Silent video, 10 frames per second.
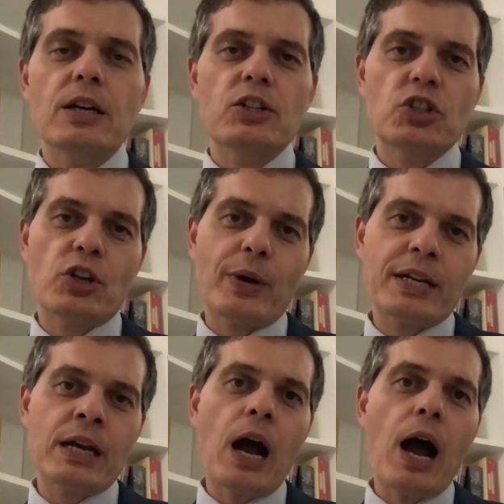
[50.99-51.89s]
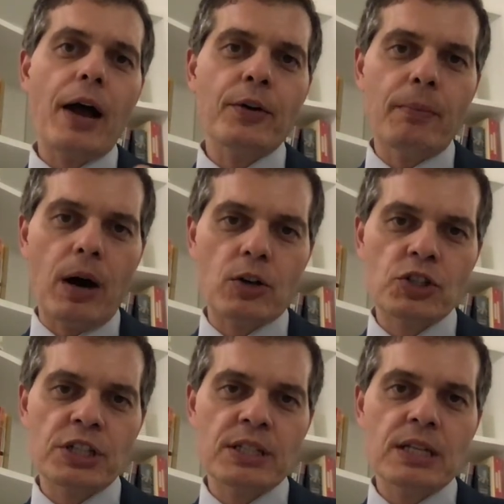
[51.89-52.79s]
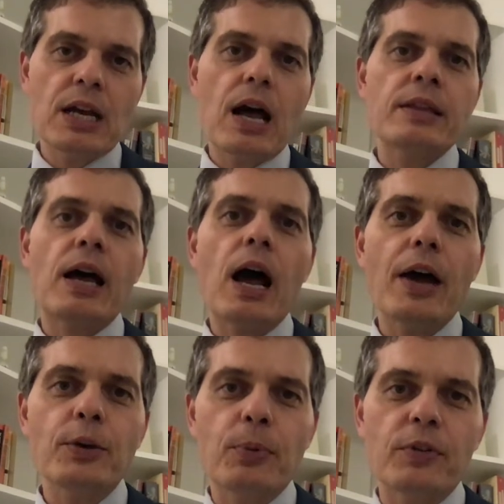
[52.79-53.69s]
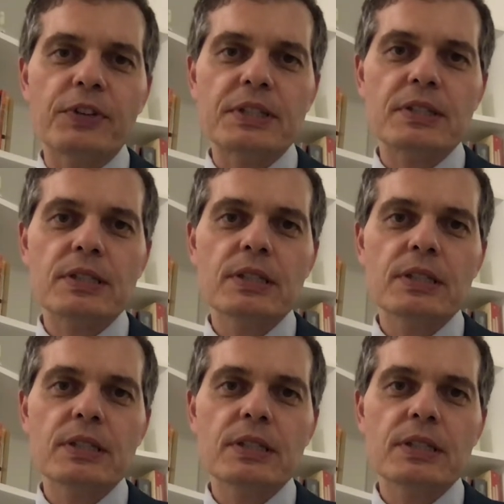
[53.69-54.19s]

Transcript: generating higher margins and higher profits.